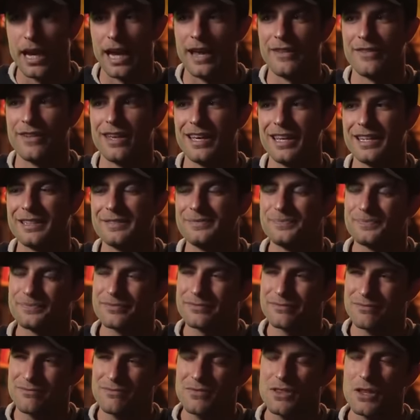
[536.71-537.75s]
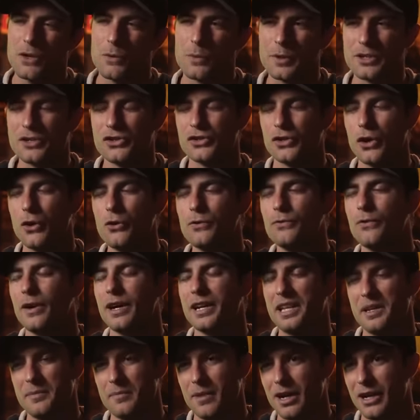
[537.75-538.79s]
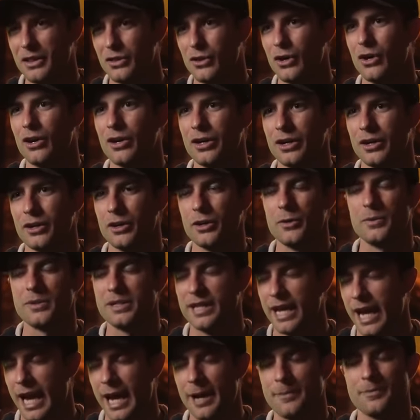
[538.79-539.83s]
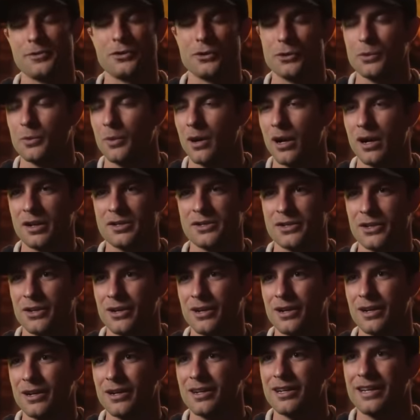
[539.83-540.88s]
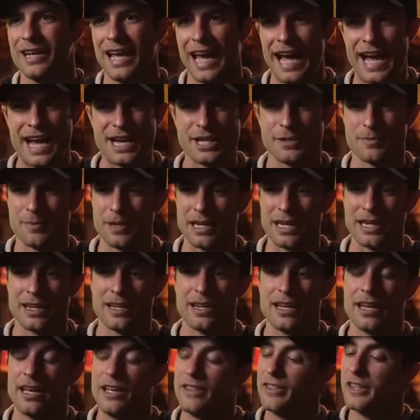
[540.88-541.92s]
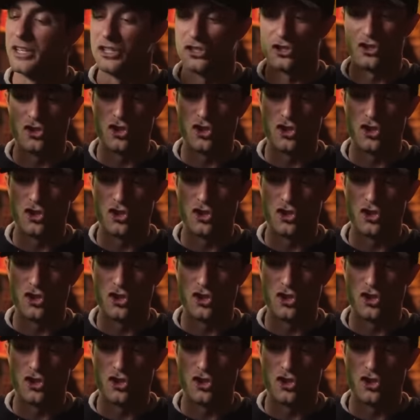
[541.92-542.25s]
And then what's so funny, my lawyer, who was an absolute rock star, asked me this